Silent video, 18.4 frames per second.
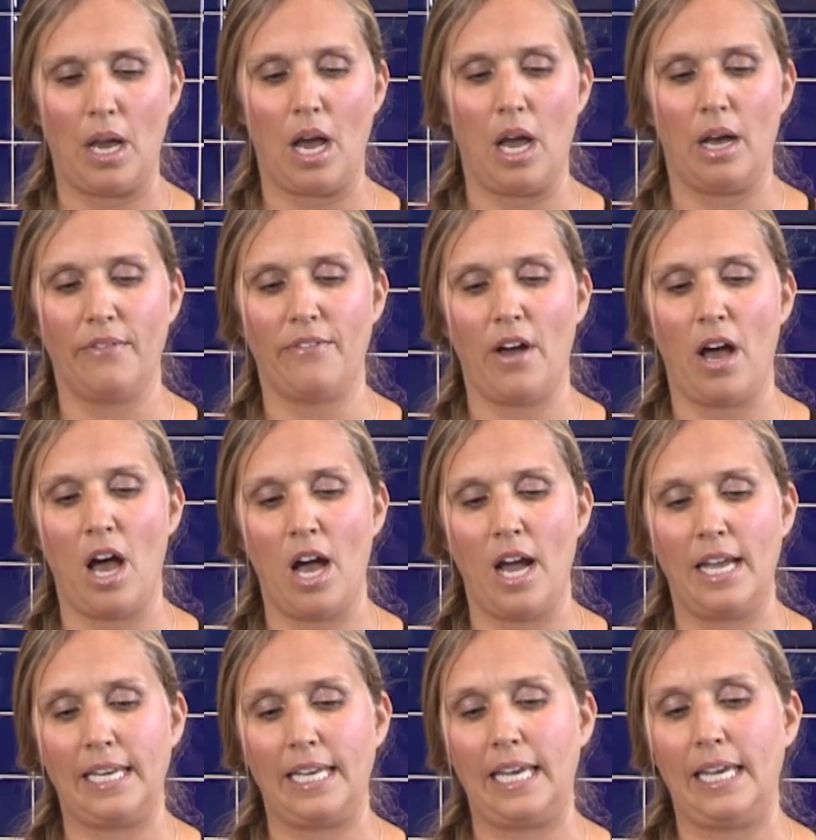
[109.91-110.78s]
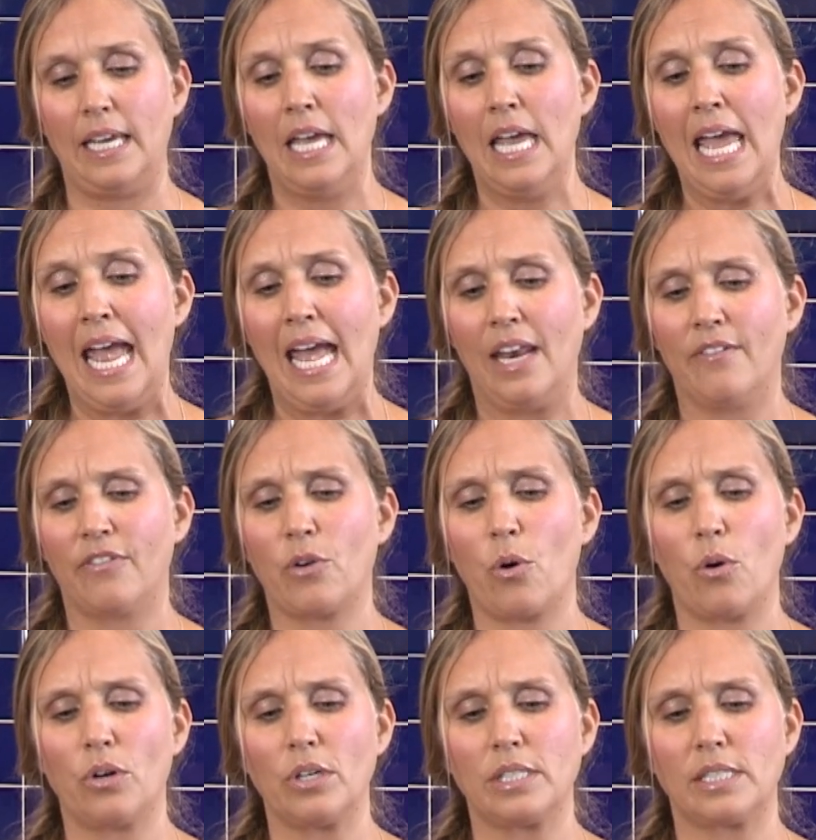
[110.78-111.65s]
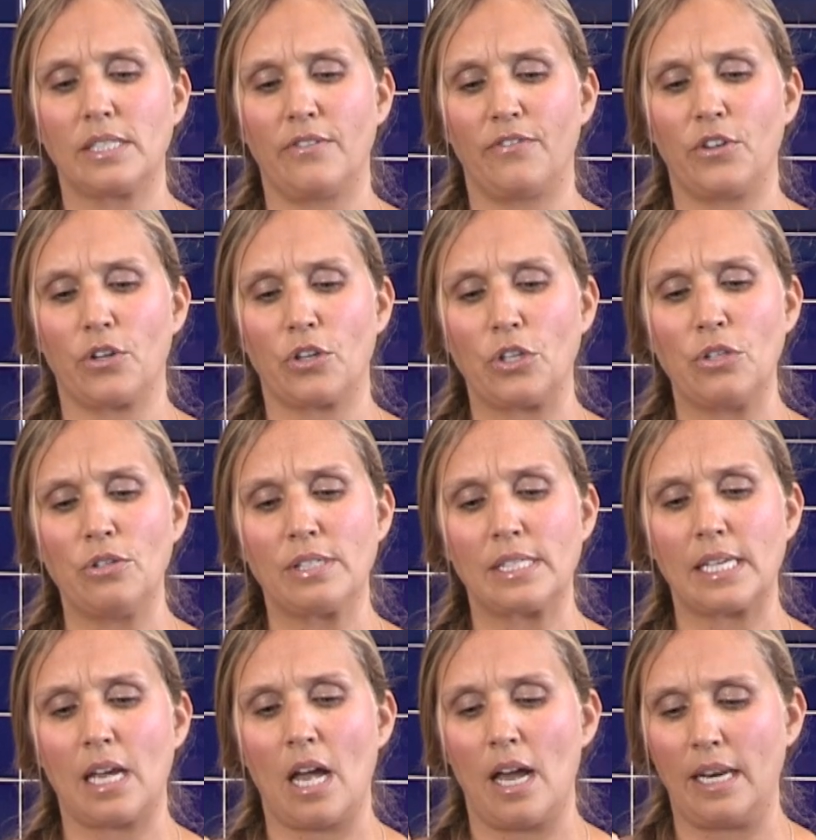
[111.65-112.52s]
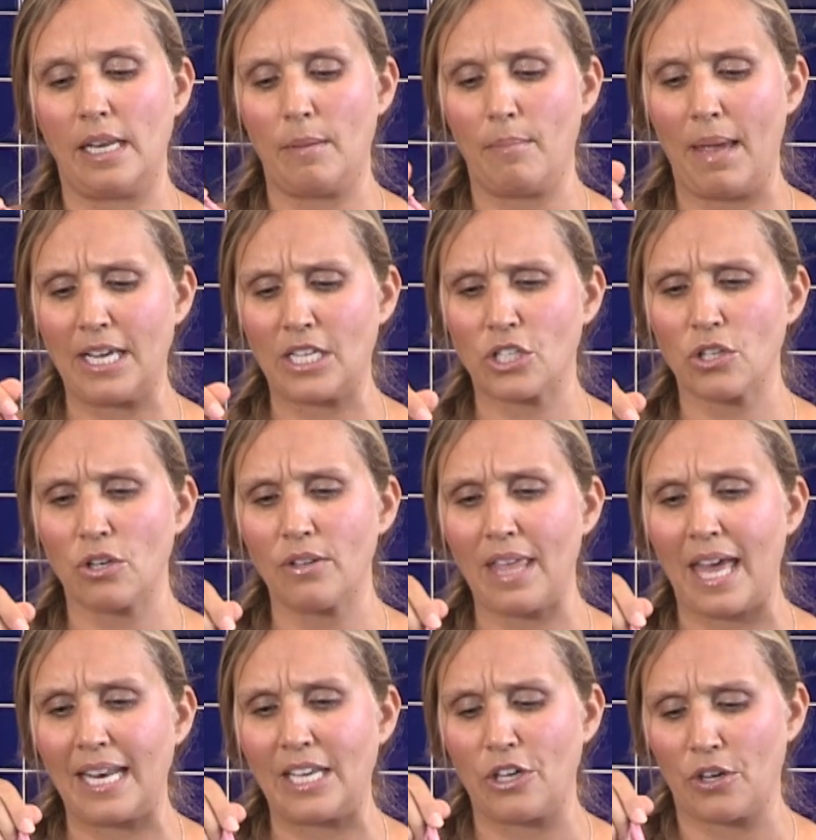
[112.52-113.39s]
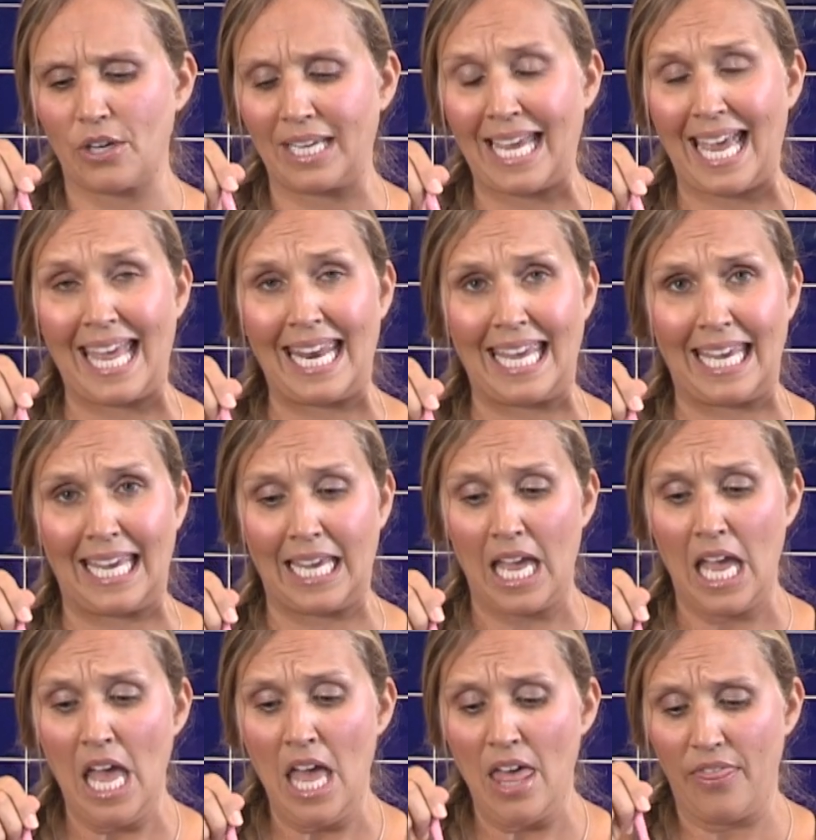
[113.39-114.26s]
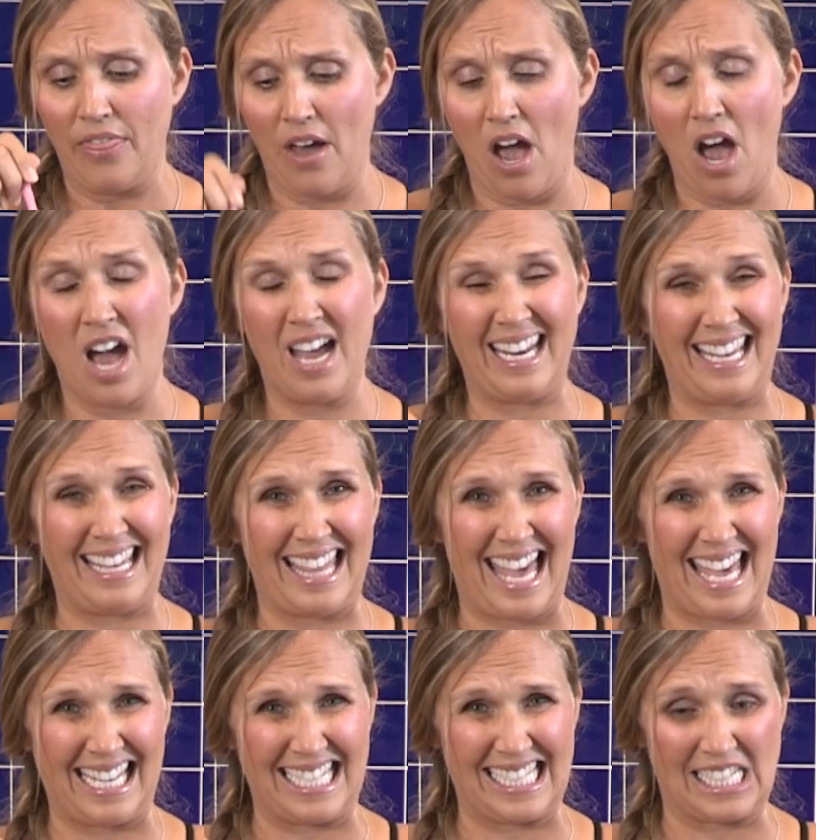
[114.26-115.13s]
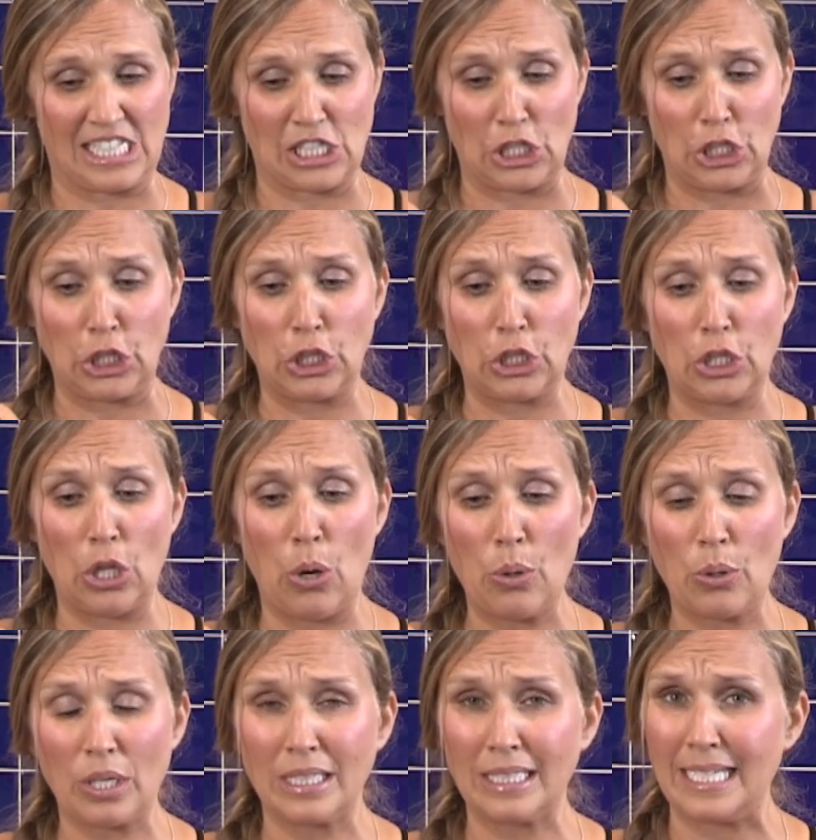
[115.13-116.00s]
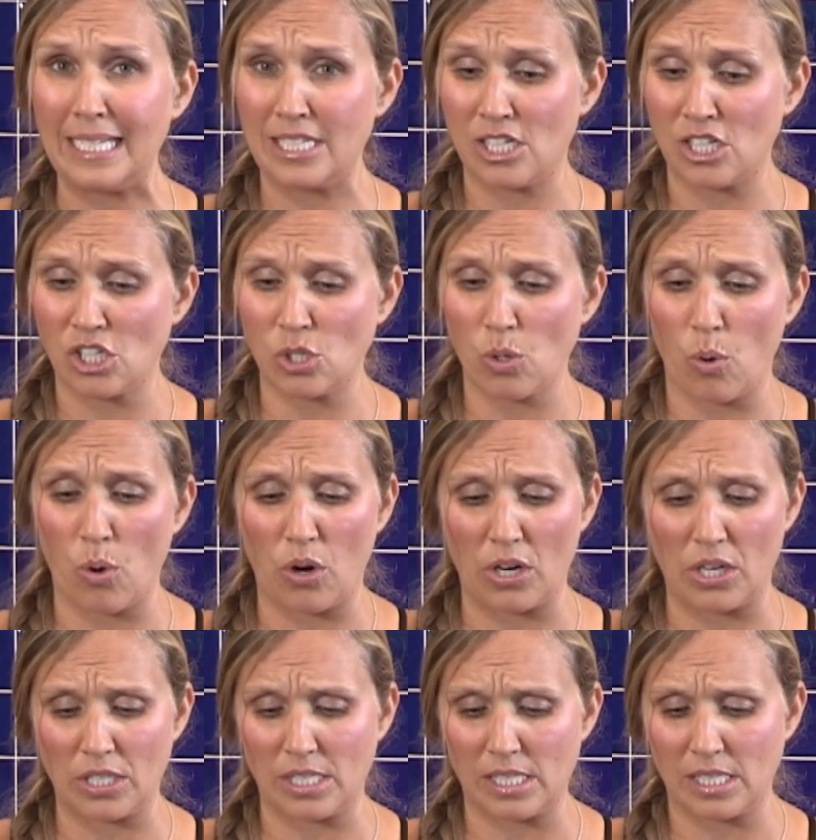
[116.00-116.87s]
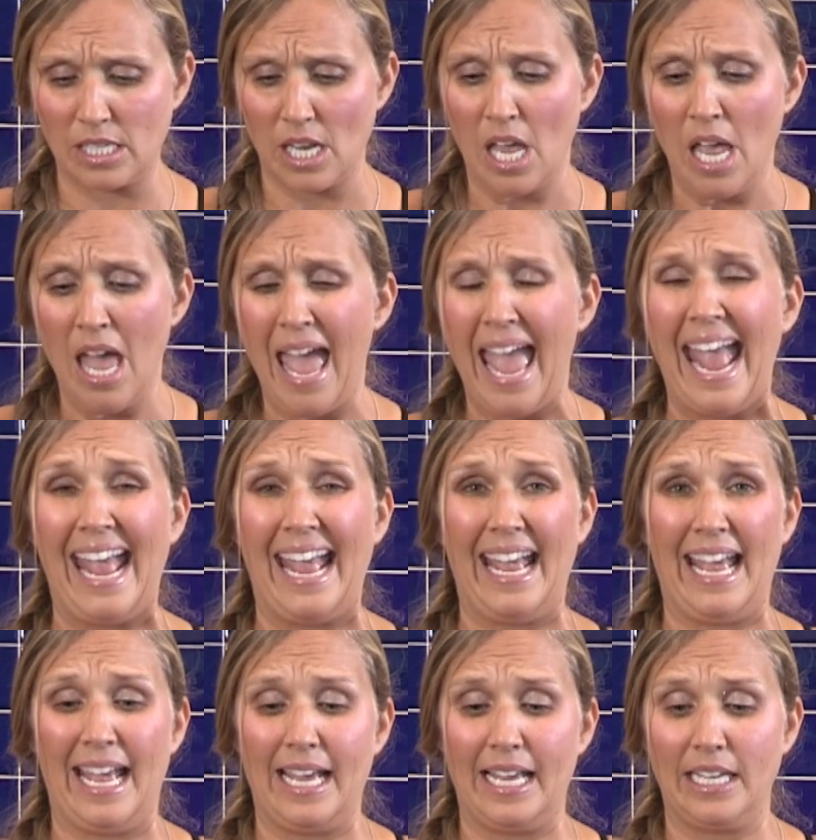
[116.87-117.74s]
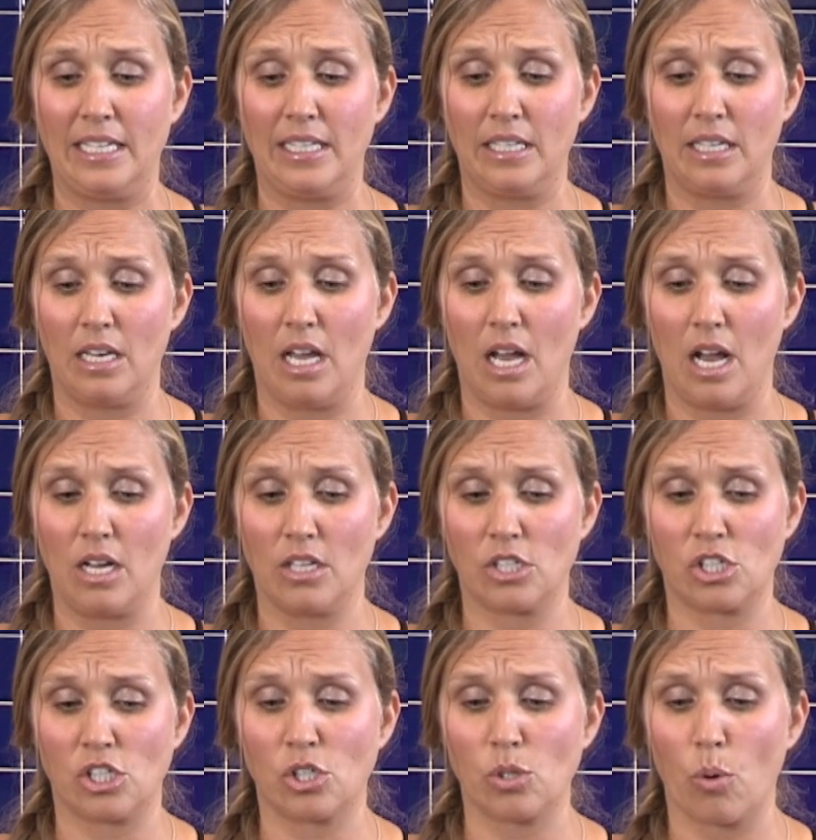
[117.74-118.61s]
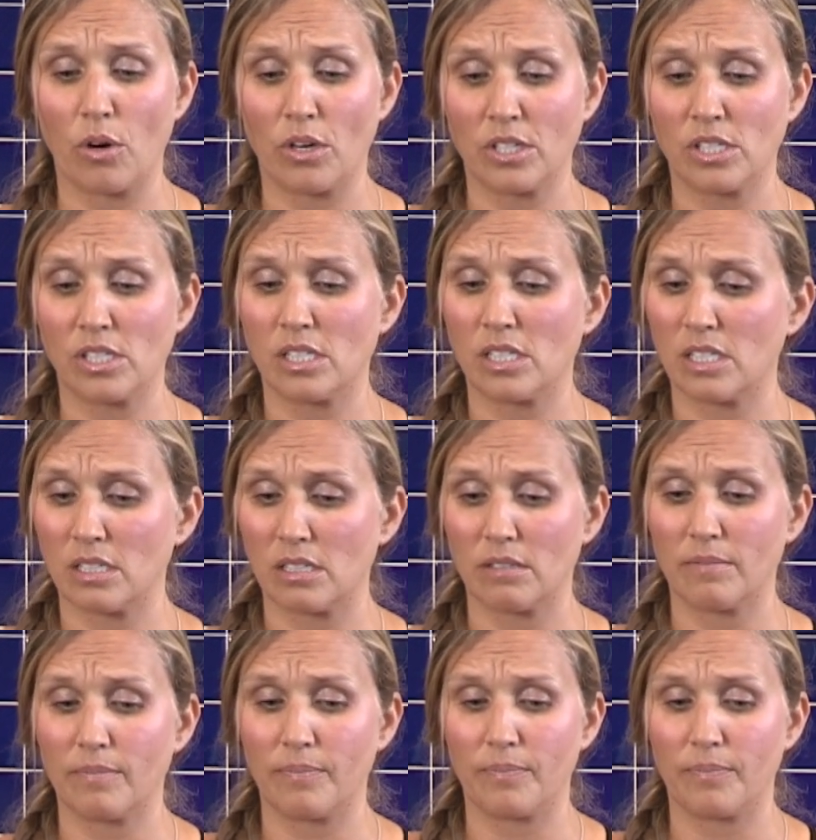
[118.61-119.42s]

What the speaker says: of honey, and of course, if you're using honey, make sure that you're getting the honey that is locally sourced and sourced